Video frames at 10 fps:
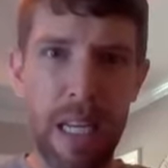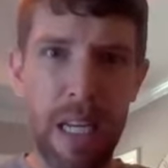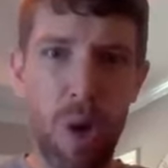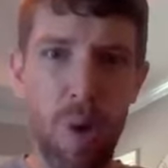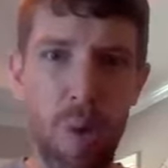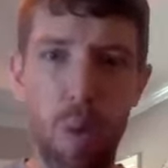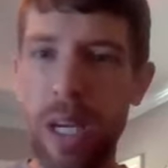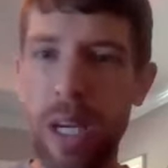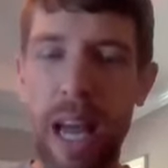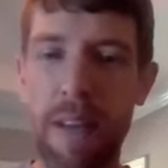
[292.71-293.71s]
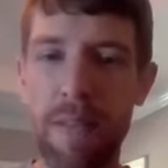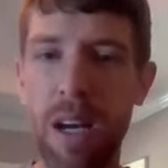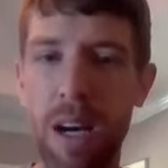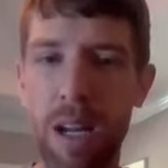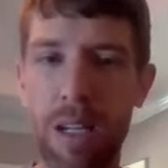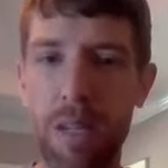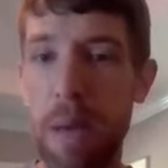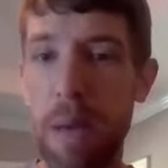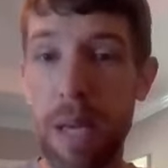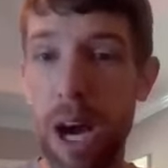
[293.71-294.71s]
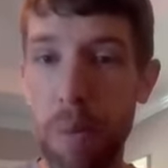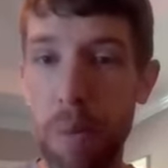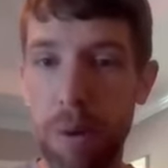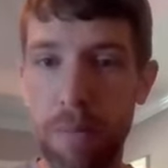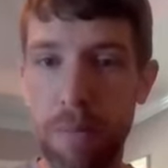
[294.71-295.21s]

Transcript: you know, what could I have done to maybe help him?